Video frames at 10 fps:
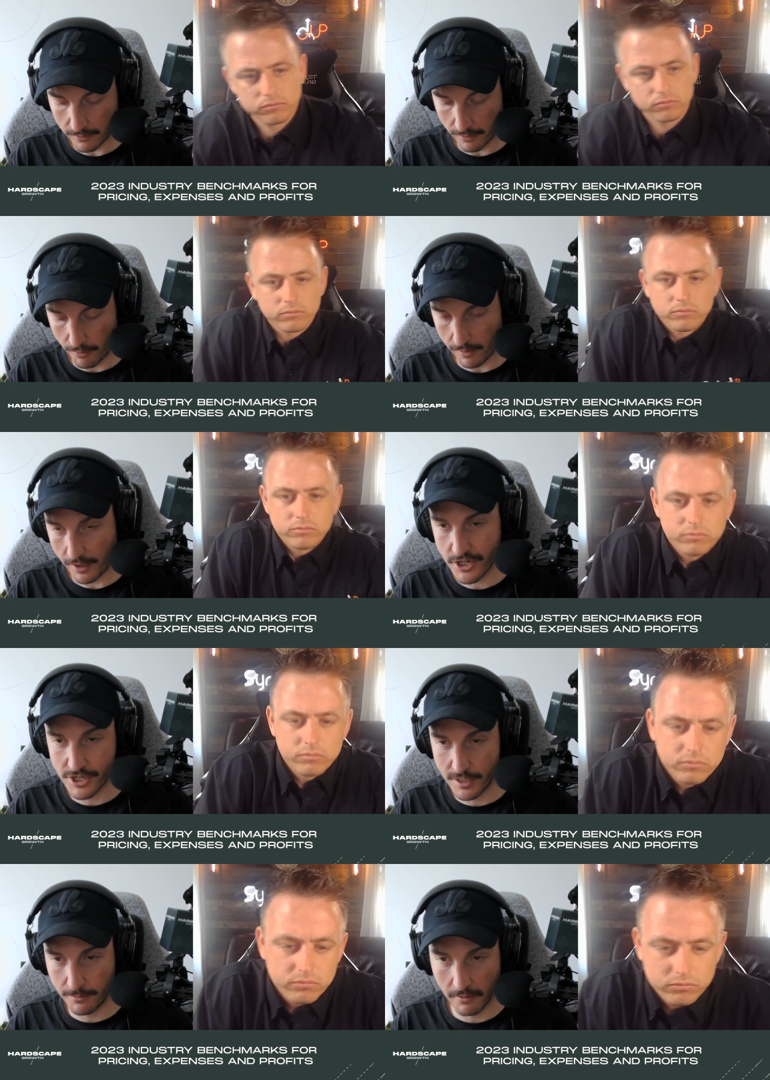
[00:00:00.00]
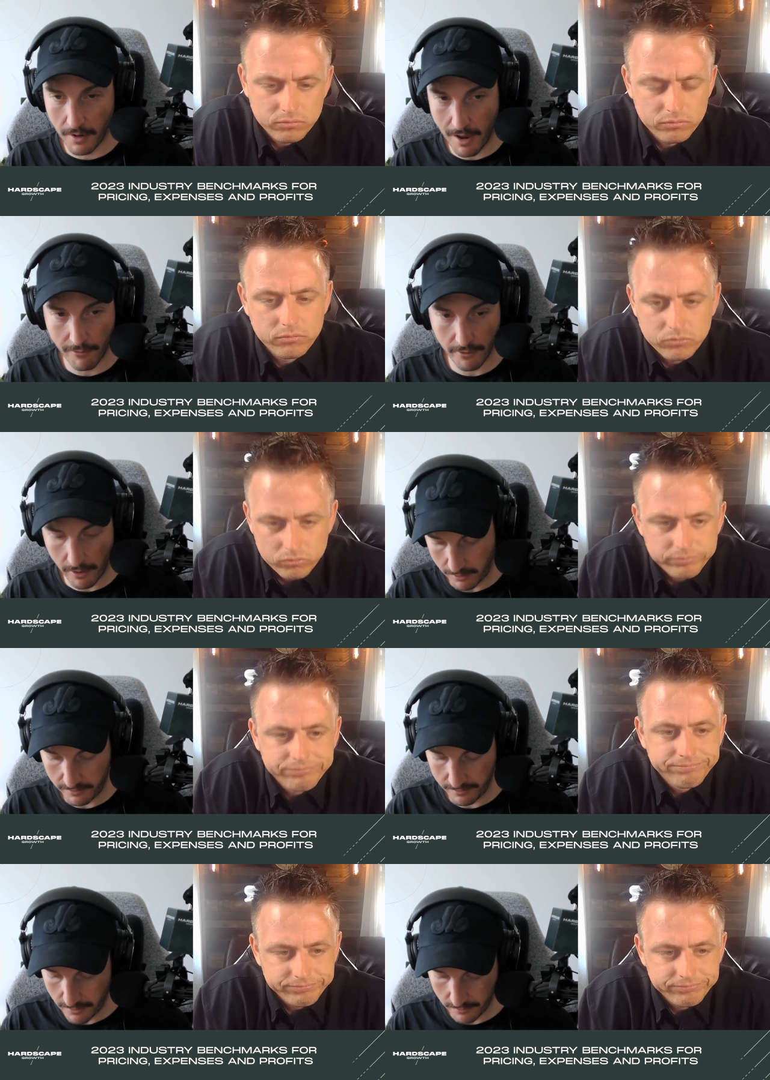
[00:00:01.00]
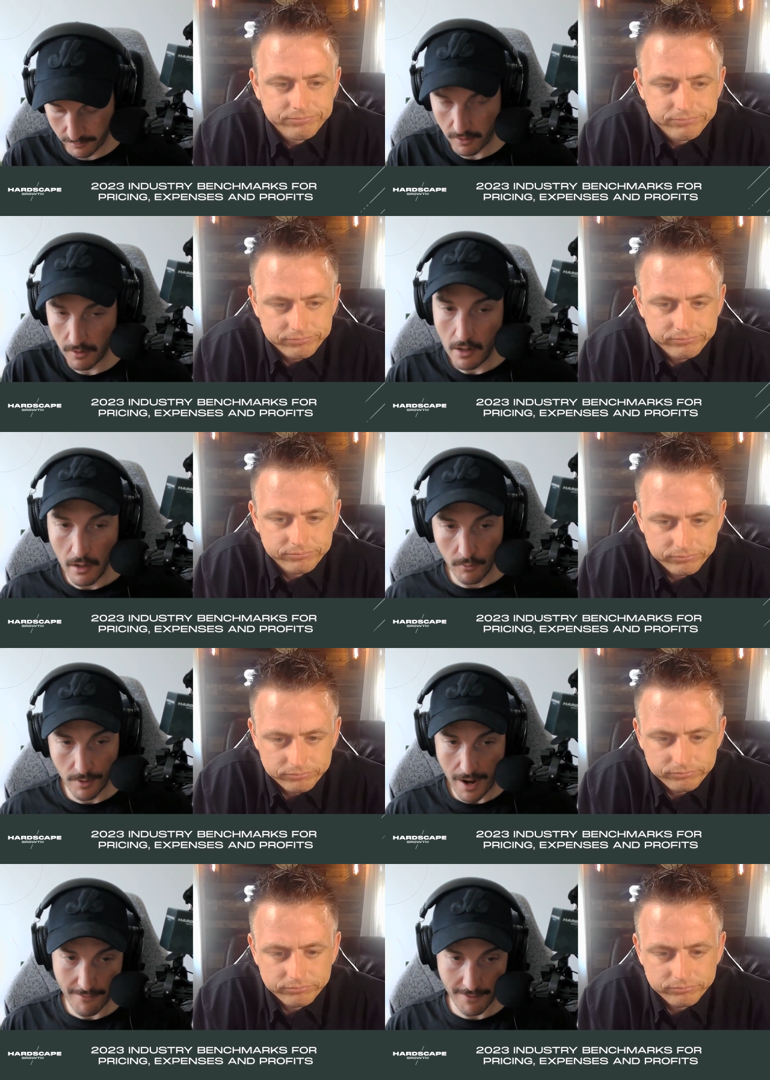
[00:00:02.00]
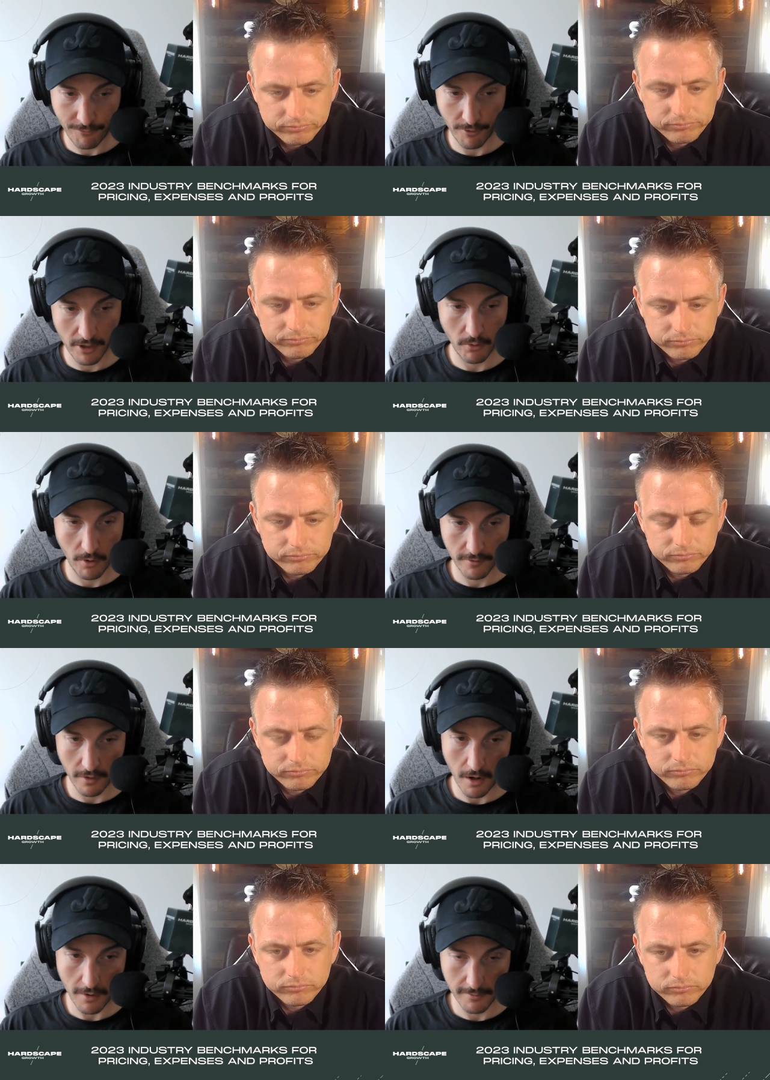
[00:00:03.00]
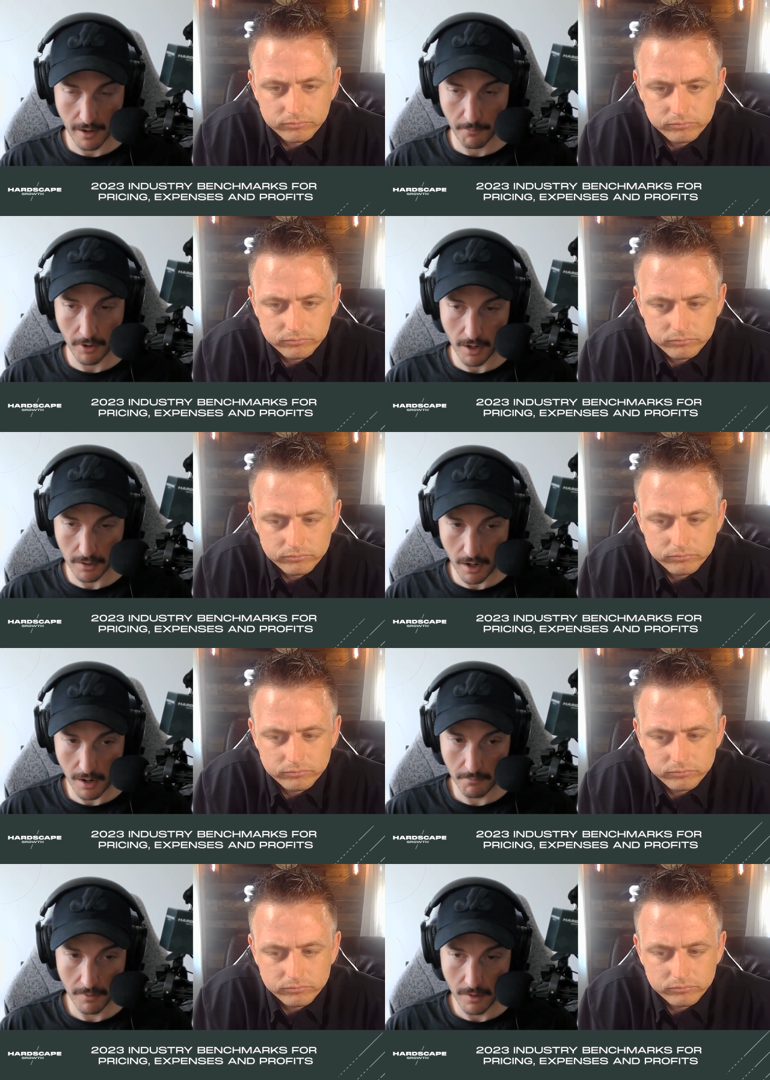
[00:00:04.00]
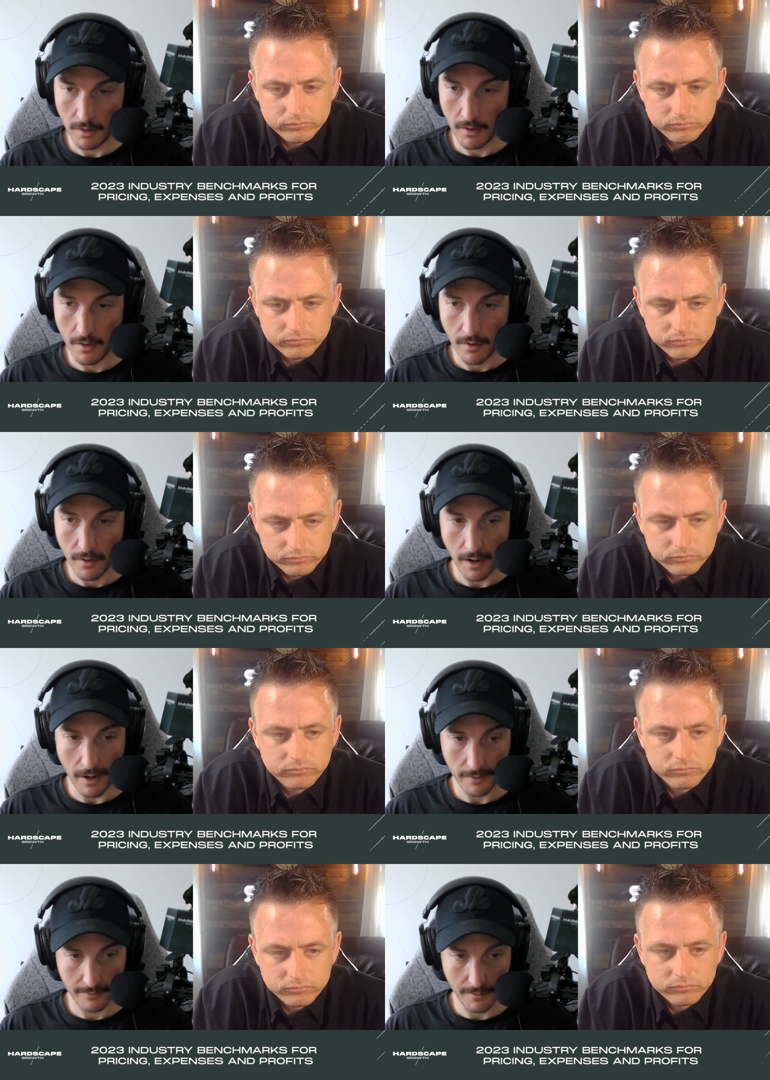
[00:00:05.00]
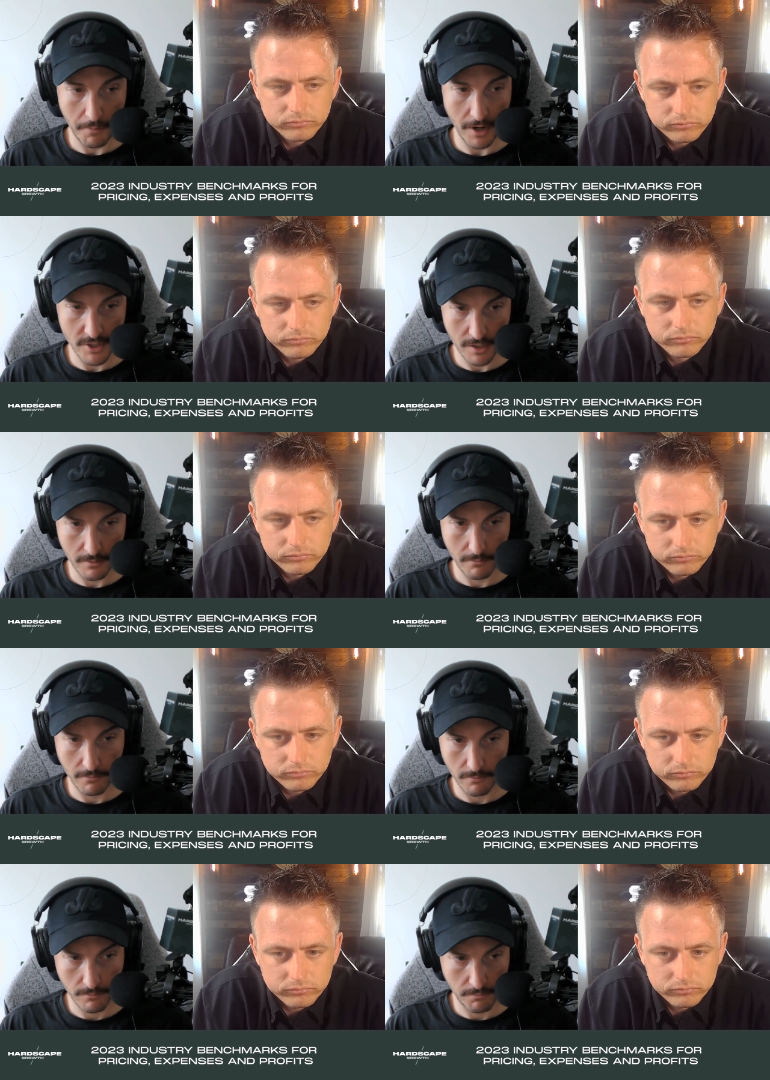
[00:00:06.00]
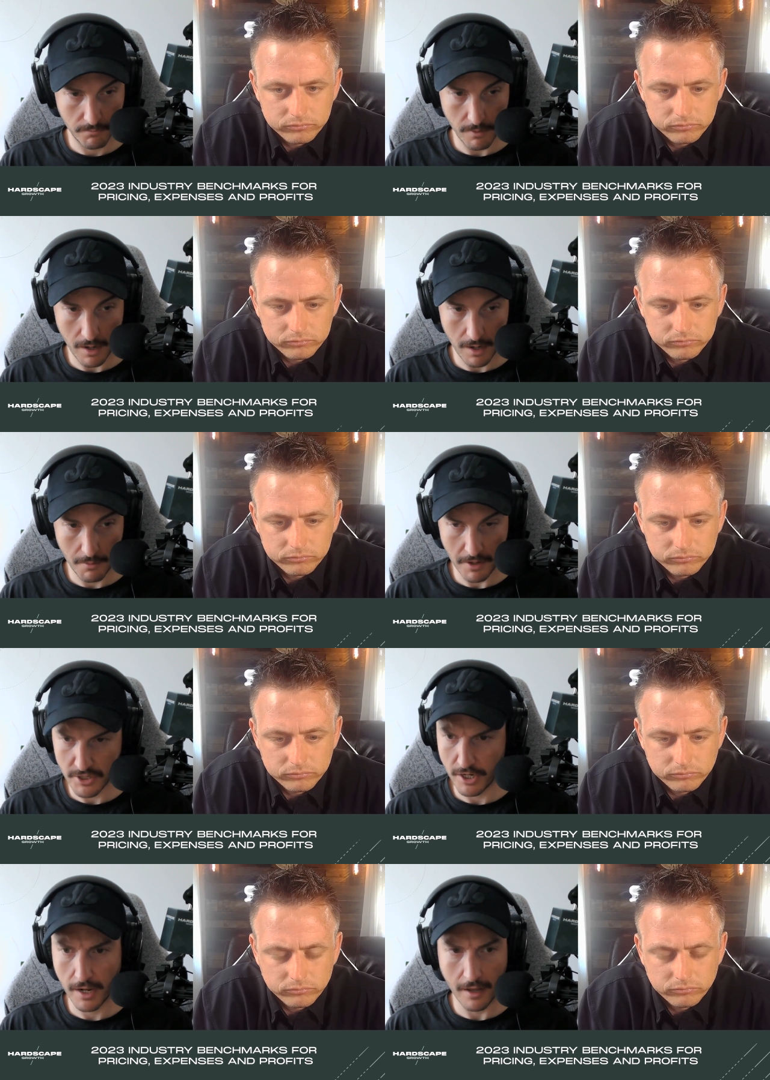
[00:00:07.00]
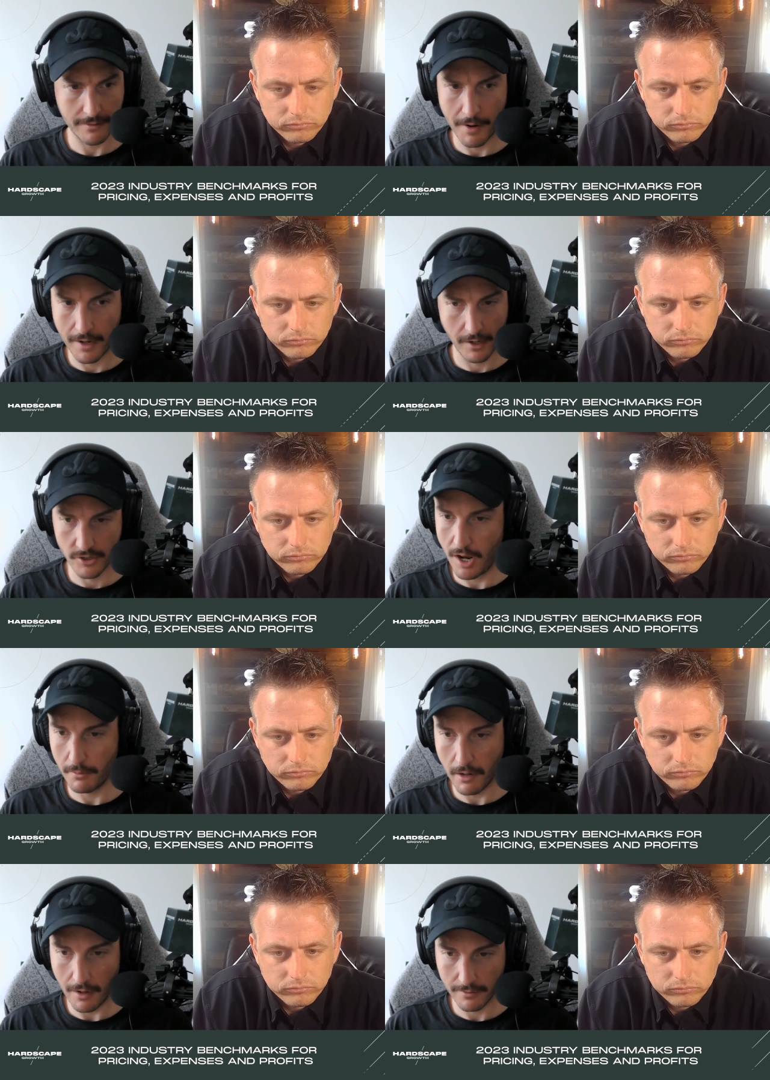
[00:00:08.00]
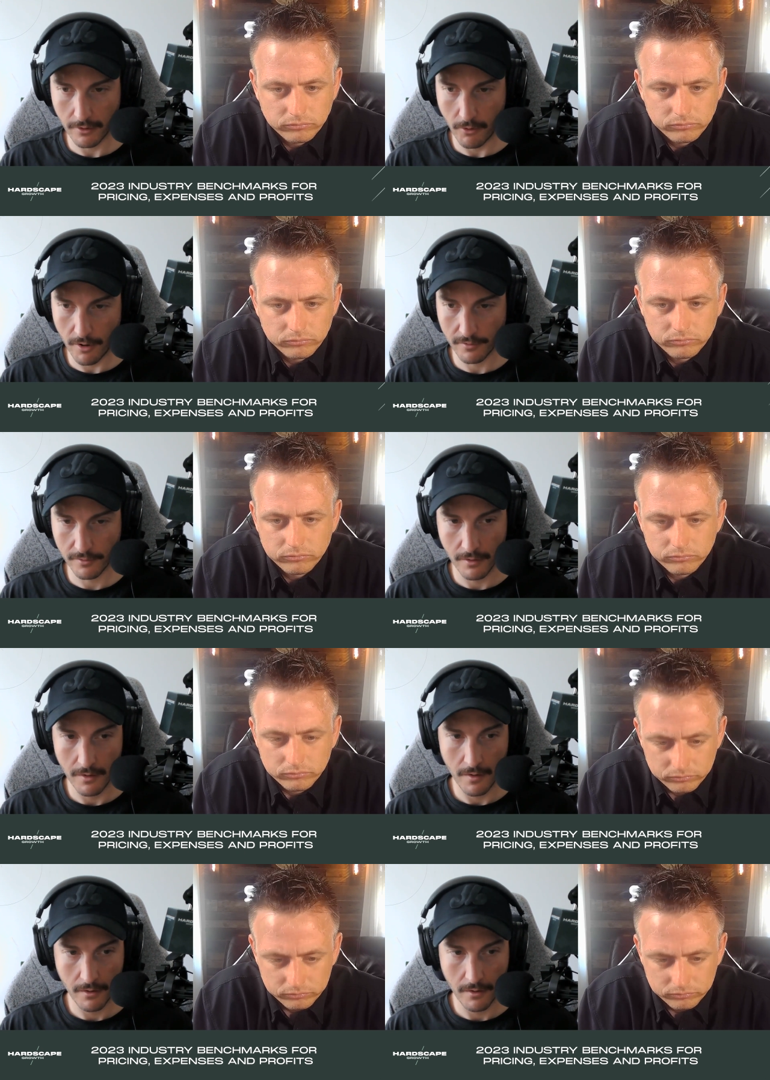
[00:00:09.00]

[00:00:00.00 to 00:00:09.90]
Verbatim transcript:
Speaker 1: to the relationships that we have with our listeners. So we have that free course on hardscaper.com. Uh, it's the budget, uh, budgeting, estimating, and job costing course. Mm -hmm.